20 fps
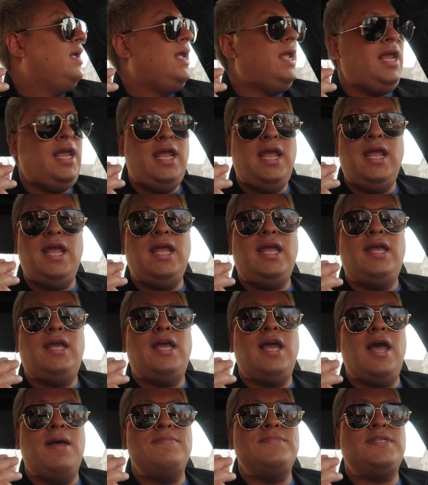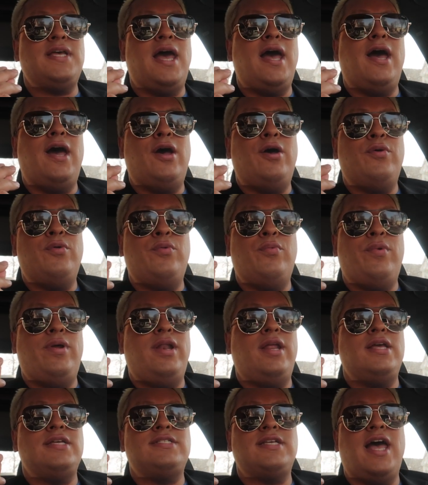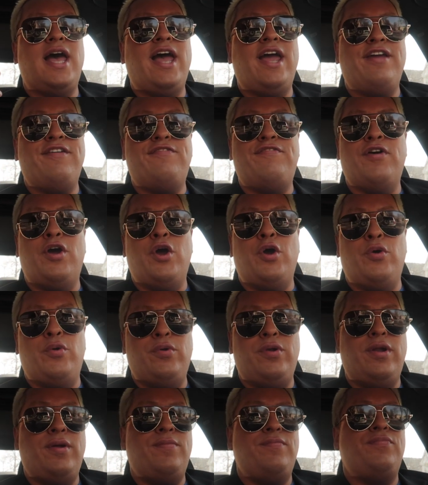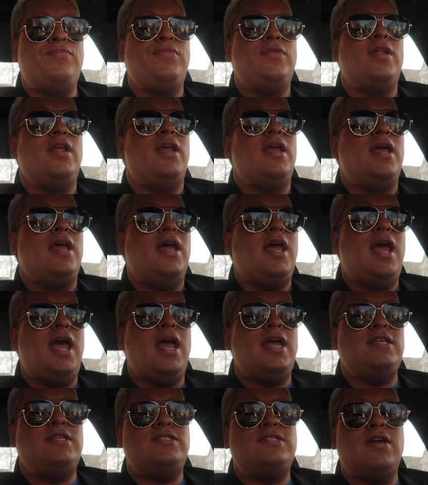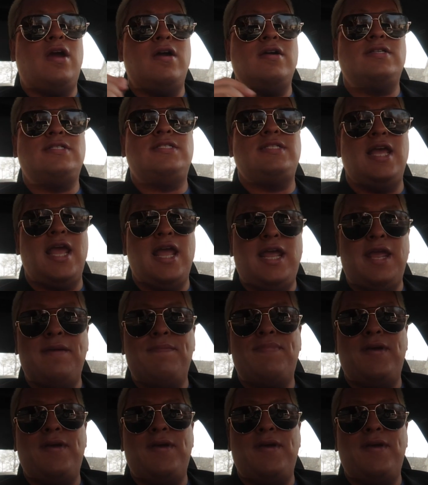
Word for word: He comes out with his iPhone and starts taking